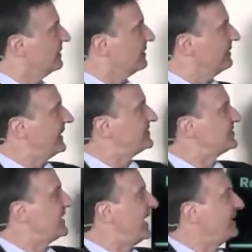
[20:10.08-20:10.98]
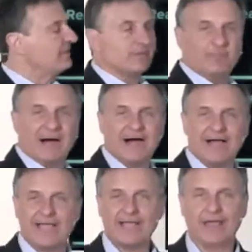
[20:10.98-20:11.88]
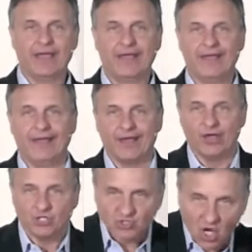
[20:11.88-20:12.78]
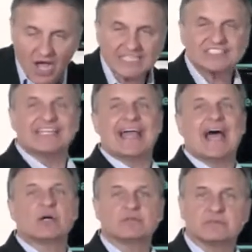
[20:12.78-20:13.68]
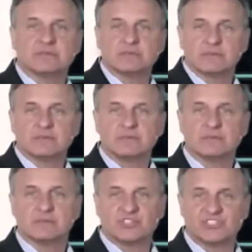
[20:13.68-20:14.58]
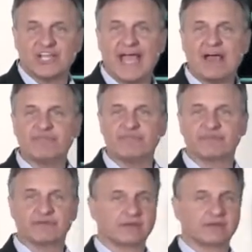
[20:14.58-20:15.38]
They said by tossing out the chaff,